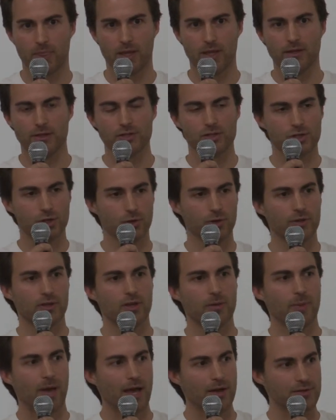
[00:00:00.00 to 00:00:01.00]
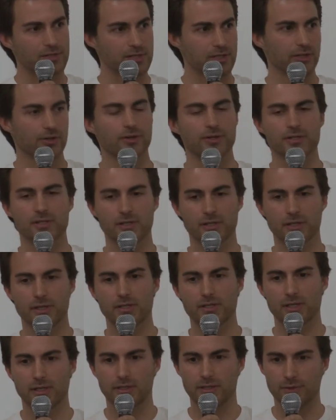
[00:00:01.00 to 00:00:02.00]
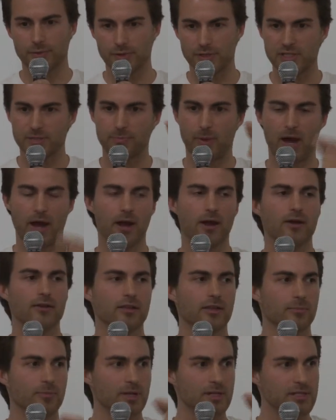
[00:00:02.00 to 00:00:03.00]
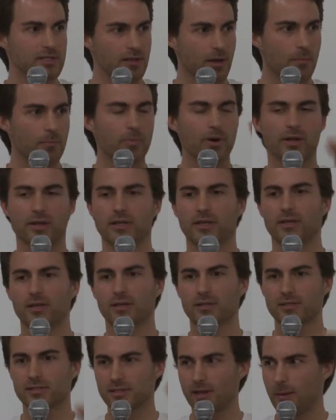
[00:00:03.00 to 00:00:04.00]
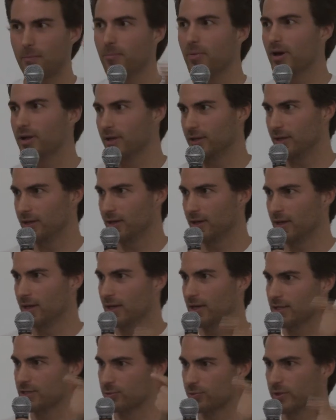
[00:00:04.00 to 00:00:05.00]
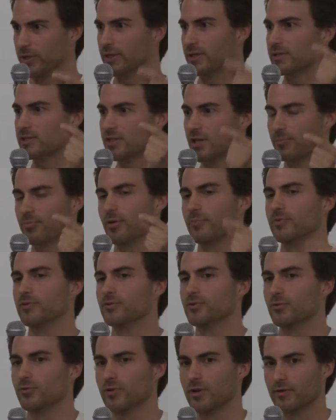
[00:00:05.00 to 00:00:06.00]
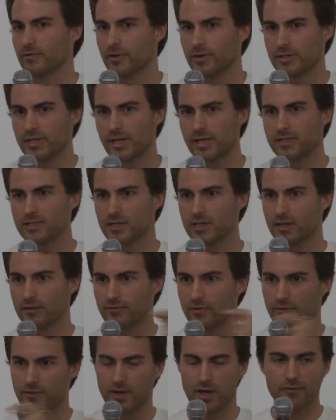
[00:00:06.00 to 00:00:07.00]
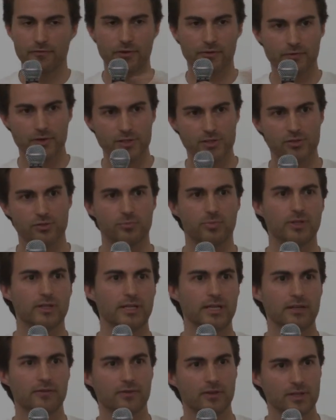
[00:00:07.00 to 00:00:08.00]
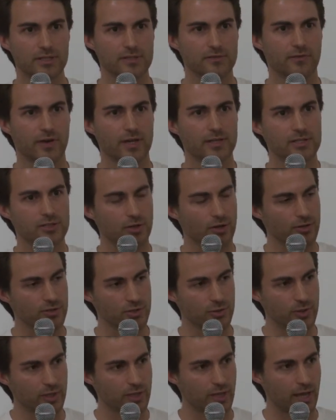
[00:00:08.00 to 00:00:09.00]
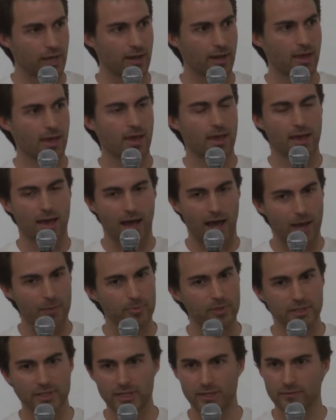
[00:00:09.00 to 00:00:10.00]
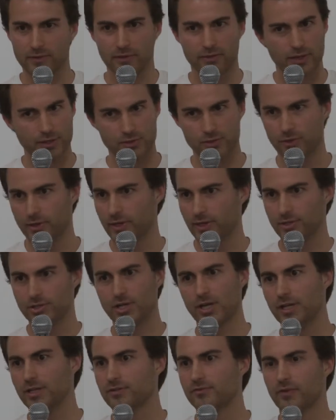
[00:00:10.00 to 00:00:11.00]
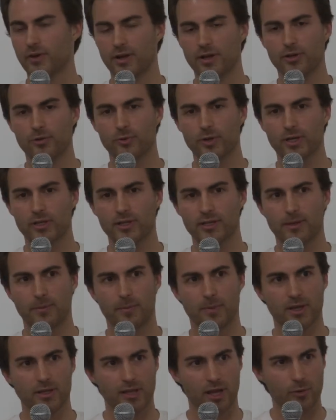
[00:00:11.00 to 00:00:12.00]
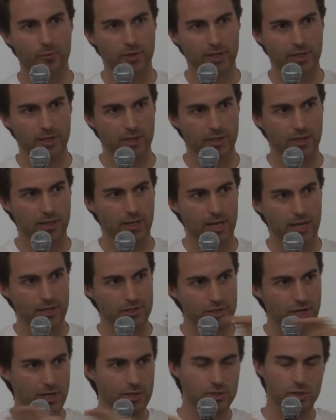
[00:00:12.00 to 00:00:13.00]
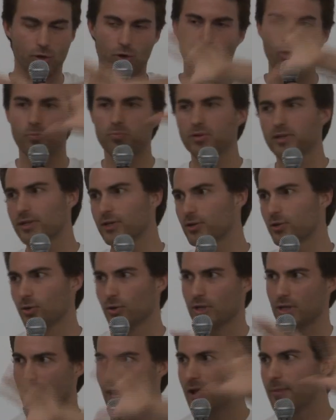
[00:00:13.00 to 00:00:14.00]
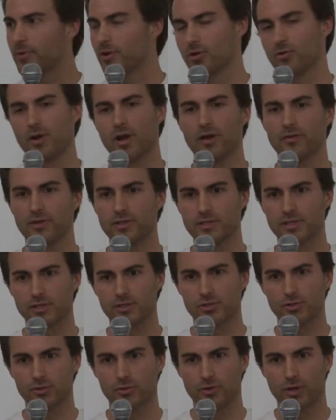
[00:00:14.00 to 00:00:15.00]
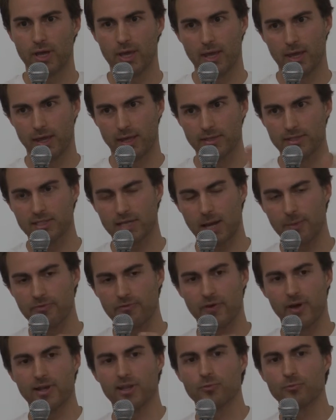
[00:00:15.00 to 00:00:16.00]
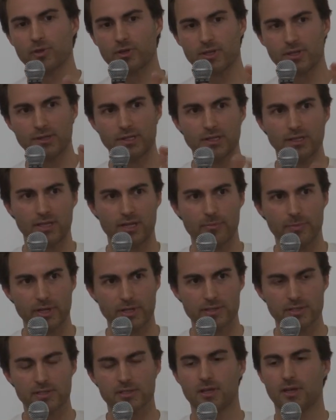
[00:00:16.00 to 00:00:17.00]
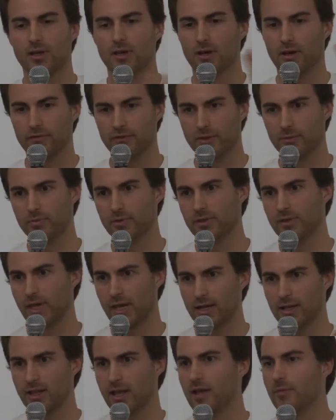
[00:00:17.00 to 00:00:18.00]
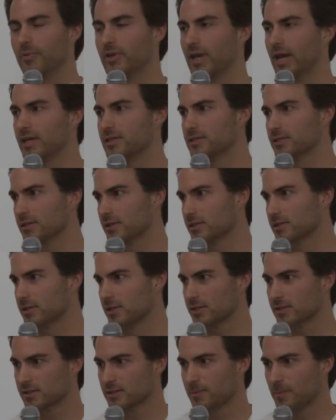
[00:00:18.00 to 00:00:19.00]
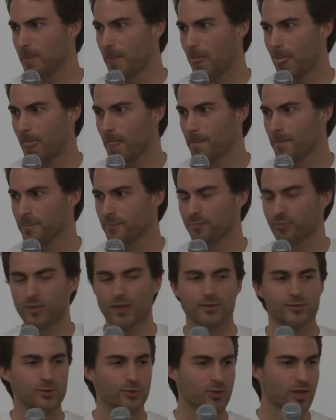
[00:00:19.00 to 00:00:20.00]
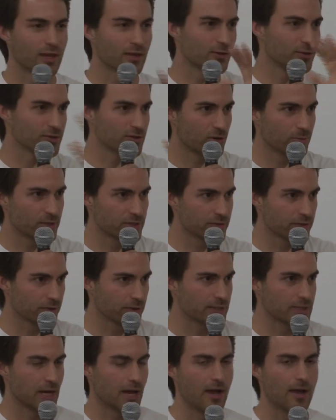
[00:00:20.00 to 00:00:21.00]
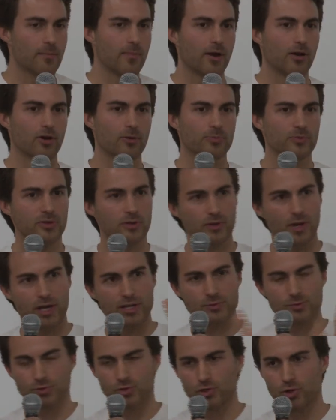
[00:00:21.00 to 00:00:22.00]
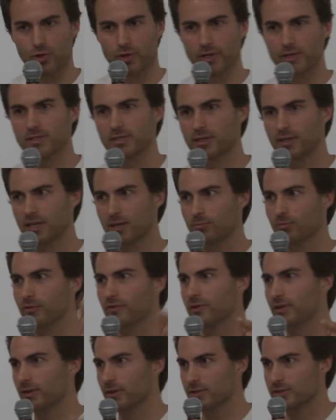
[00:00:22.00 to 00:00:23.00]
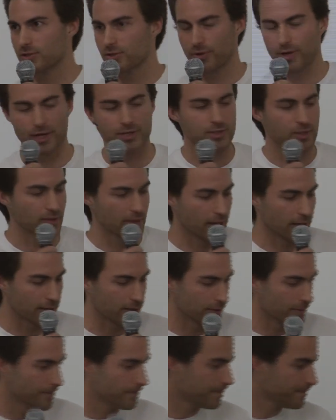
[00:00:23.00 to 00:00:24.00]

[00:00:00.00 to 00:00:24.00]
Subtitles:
and to show them how serious it is, and to inspire them that somebody is willing to step up and do whatever it takes. And if enough of us who believe in this fight start doing that, I believe that things are going to change very quickly, and that we can change the whole political climate around this issue and stop fighting within the limits of that climate as it exists. So thank you so much for your time. I hope that you guys will join us and keep moving in this direction. Thank you.